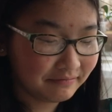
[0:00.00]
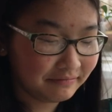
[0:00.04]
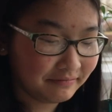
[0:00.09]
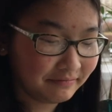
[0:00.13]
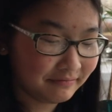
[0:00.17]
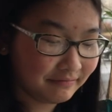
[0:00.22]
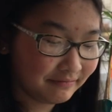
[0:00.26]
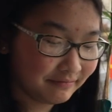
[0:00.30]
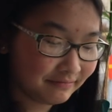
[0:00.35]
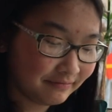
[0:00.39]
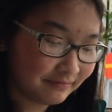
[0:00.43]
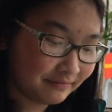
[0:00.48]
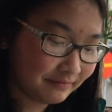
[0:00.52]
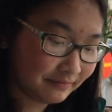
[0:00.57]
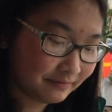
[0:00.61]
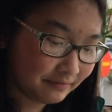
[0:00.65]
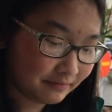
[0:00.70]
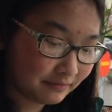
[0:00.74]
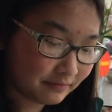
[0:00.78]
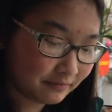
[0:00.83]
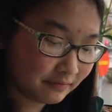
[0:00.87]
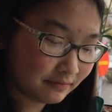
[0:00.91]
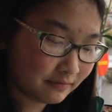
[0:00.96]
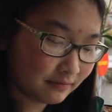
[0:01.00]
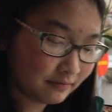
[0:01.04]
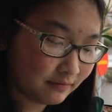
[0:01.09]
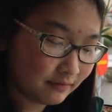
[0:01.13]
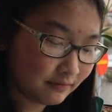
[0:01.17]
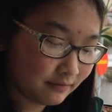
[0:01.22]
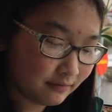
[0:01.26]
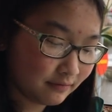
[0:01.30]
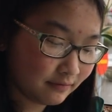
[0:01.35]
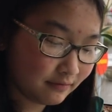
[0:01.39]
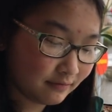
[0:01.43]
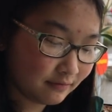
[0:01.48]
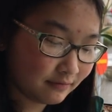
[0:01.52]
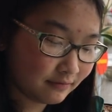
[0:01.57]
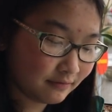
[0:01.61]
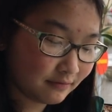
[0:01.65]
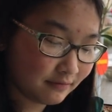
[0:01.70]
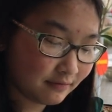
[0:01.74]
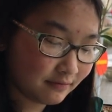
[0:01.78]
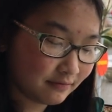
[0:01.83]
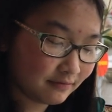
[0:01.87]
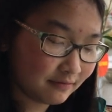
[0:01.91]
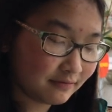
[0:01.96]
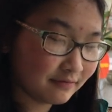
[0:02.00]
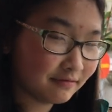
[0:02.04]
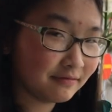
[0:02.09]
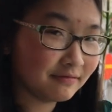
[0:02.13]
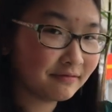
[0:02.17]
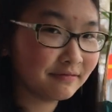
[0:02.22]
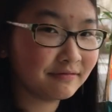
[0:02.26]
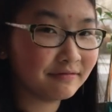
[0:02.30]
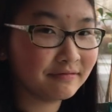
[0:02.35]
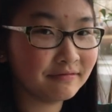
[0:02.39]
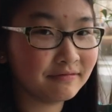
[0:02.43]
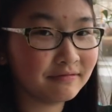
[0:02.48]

Okay, so now you can tell your friend you had what?